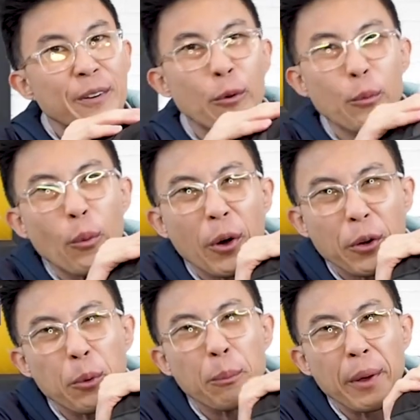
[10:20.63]
no
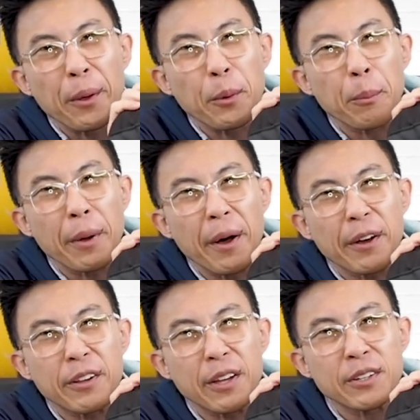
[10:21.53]
water bottle
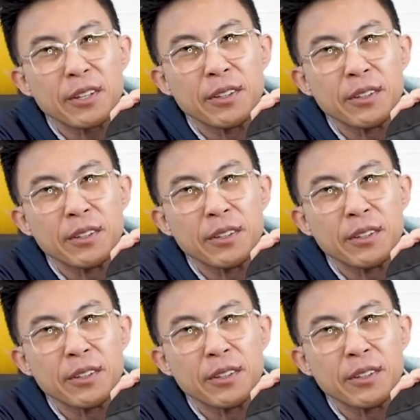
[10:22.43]
pocket.